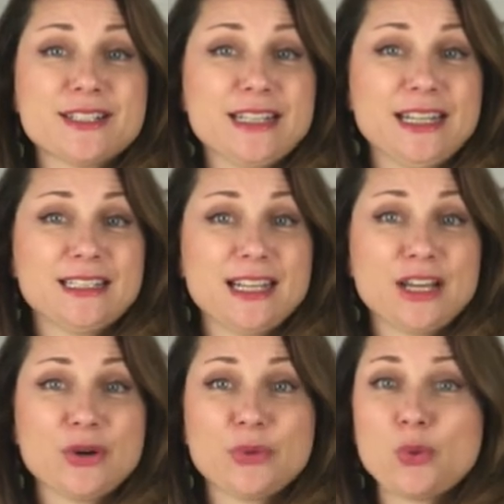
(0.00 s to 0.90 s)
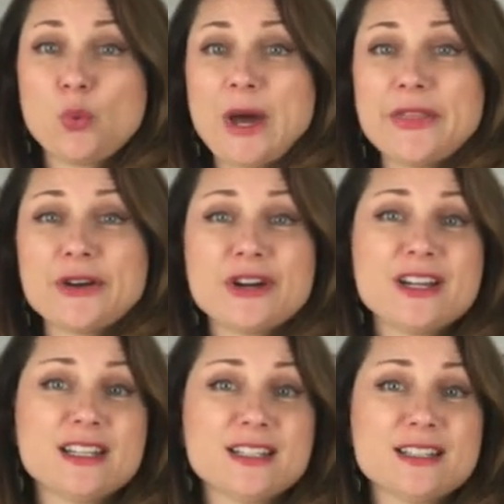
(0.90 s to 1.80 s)
San Diego, the weather
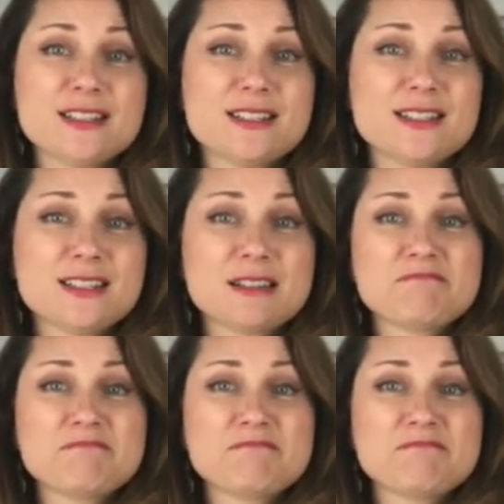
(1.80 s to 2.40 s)
is